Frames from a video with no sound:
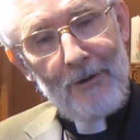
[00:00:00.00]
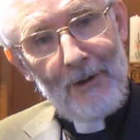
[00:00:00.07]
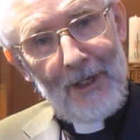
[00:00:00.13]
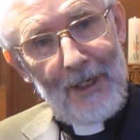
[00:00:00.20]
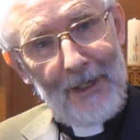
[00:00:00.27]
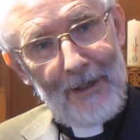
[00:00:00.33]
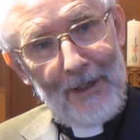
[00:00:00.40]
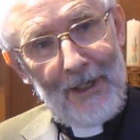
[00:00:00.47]

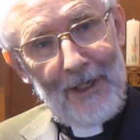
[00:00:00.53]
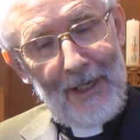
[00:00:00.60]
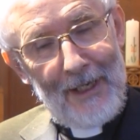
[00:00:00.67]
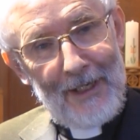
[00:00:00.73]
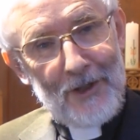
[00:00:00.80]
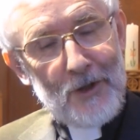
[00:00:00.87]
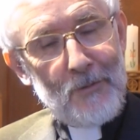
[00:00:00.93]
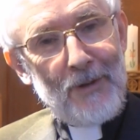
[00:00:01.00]
And
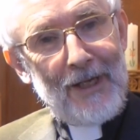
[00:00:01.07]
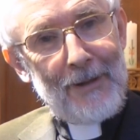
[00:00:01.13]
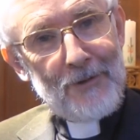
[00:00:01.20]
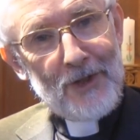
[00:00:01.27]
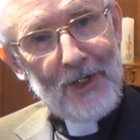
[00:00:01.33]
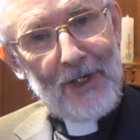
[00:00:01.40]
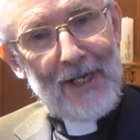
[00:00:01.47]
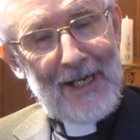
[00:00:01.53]
it has to be
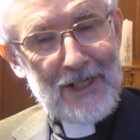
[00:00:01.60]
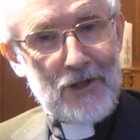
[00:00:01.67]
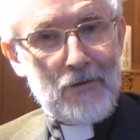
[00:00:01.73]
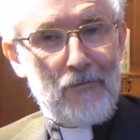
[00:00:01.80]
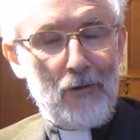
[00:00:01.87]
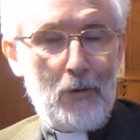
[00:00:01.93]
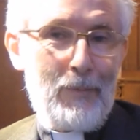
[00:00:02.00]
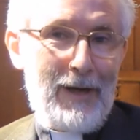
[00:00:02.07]
able to
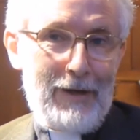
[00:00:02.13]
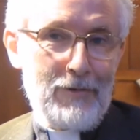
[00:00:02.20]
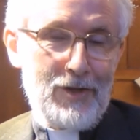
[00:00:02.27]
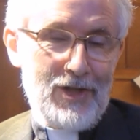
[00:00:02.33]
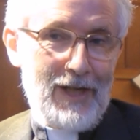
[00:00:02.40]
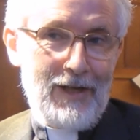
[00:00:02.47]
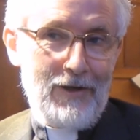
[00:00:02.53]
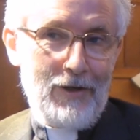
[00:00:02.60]
last for
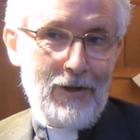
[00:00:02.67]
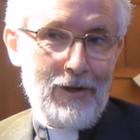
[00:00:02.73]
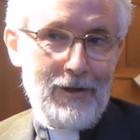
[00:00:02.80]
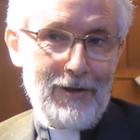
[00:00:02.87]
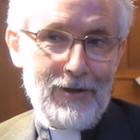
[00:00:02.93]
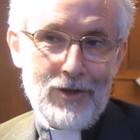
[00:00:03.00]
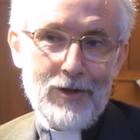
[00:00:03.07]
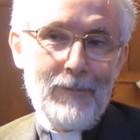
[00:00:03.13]
about 10
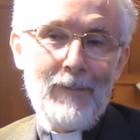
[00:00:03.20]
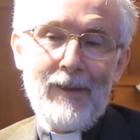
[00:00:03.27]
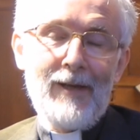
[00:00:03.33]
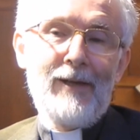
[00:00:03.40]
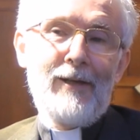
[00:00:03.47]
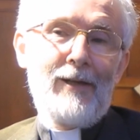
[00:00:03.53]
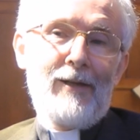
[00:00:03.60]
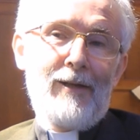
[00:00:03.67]
years.
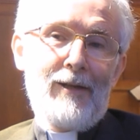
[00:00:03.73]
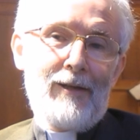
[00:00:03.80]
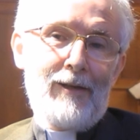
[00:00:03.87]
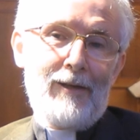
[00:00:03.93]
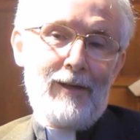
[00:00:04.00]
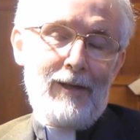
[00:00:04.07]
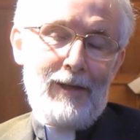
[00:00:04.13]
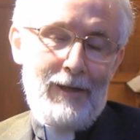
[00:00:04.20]

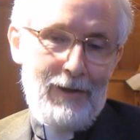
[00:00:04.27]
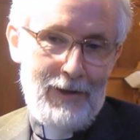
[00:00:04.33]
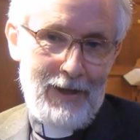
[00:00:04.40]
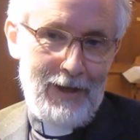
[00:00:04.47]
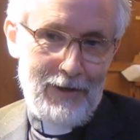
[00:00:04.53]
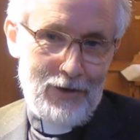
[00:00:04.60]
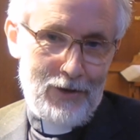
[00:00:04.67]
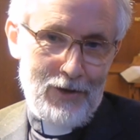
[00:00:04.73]
It
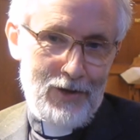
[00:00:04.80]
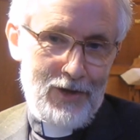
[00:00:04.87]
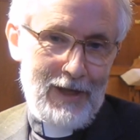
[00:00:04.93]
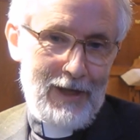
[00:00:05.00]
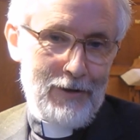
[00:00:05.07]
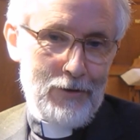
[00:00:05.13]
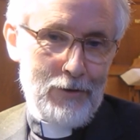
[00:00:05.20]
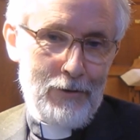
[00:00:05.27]
needs to
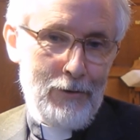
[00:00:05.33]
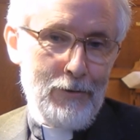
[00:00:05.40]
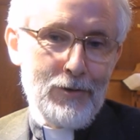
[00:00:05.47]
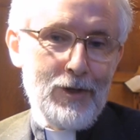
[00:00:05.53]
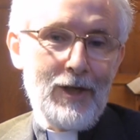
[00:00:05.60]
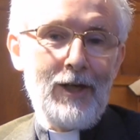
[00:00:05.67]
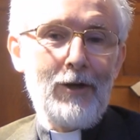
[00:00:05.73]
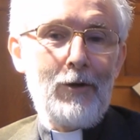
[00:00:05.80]
stand
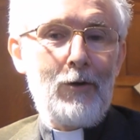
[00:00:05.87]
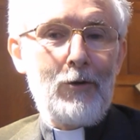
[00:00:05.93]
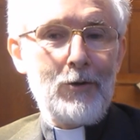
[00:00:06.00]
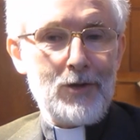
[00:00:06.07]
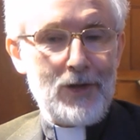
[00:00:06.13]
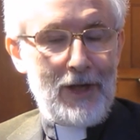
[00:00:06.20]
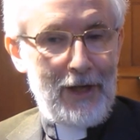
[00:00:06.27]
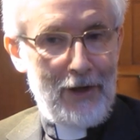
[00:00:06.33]
scrutiny
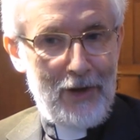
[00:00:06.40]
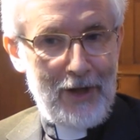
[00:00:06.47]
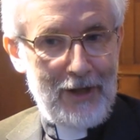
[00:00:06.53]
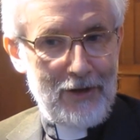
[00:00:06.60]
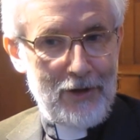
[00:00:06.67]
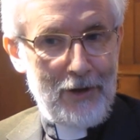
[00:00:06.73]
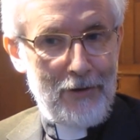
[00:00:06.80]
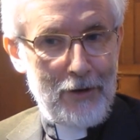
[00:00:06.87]
alongside
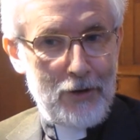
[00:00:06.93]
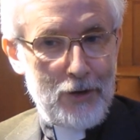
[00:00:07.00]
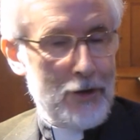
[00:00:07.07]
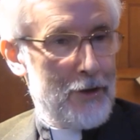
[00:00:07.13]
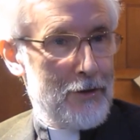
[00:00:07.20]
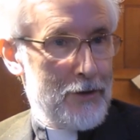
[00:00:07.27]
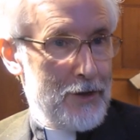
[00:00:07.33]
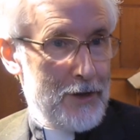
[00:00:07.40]
things other
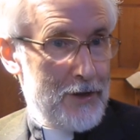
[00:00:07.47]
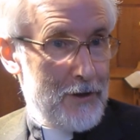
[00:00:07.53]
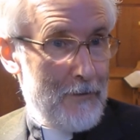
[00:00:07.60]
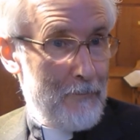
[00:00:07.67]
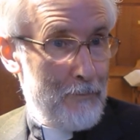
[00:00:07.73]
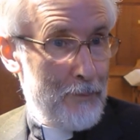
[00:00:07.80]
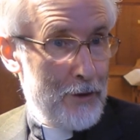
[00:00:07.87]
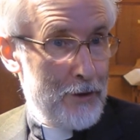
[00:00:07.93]
churches
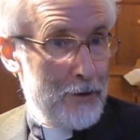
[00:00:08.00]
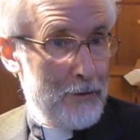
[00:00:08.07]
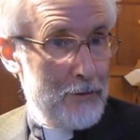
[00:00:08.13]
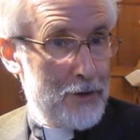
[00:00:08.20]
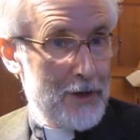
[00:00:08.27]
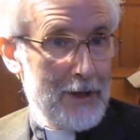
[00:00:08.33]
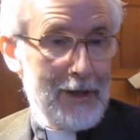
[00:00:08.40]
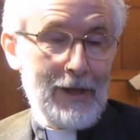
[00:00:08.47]
have
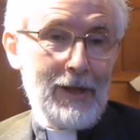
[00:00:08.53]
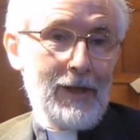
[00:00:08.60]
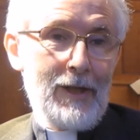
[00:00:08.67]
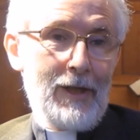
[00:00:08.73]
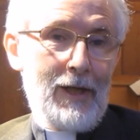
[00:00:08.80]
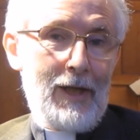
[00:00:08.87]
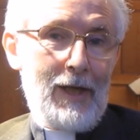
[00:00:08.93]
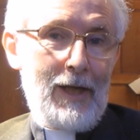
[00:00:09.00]
produced,
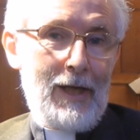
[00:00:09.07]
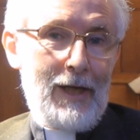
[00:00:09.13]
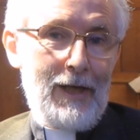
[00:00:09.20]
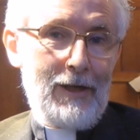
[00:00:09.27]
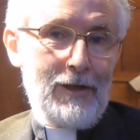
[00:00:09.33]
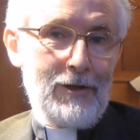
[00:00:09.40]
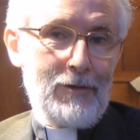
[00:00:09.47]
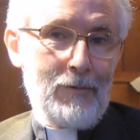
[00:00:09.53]

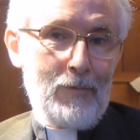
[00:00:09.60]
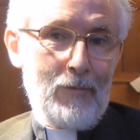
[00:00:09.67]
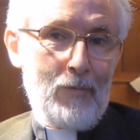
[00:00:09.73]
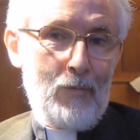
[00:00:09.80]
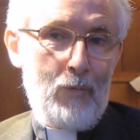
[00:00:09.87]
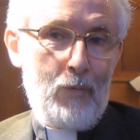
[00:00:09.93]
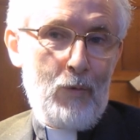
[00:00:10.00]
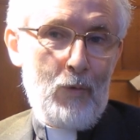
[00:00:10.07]
and
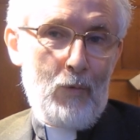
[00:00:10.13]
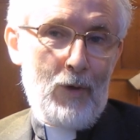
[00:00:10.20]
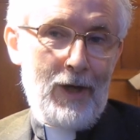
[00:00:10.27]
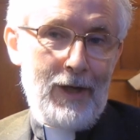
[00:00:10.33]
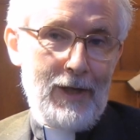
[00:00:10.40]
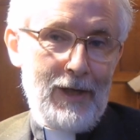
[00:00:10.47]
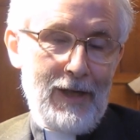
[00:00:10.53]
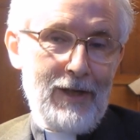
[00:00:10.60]

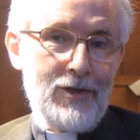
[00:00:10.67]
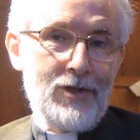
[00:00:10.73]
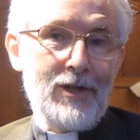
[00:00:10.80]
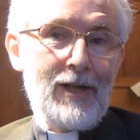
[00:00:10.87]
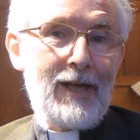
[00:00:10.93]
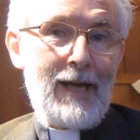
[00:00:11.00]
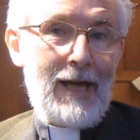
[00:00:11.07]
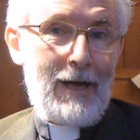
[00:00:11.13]
it needs
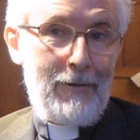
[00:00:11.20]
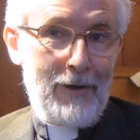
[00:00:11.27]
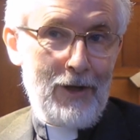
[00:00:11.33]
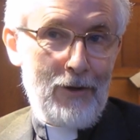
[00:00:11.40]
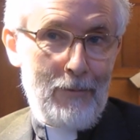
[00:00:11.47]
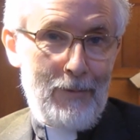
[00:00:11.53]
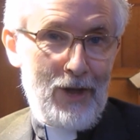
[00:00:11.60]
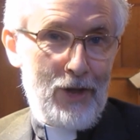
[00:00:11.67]
to
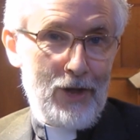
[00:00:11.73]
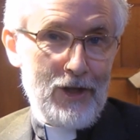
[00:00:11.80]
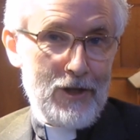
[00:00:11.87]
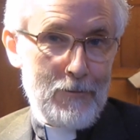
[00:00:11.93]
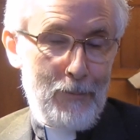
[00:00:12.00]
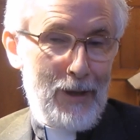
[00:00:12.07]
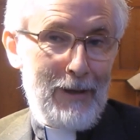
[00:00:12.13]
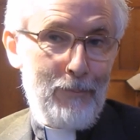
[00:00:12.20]
carry the
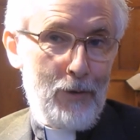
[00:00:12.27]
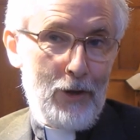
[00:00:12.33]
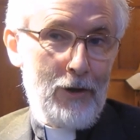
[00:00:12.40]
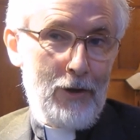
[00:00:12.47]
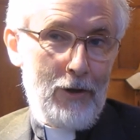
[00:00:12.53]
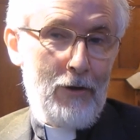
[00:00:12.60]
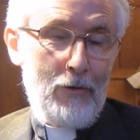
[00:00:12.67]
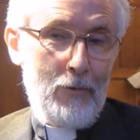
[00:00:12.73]
Methodist
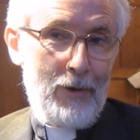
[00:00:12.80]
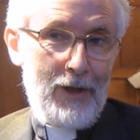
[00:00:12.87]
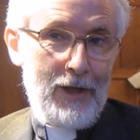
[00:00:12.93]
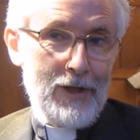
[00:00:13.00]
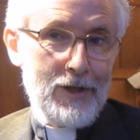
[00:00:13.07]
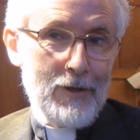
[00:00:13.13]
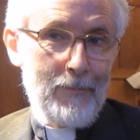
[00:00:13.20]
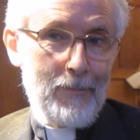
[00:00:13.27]
people along
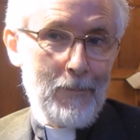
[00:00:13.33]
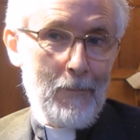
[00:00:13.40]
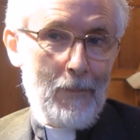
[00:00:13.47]
with it.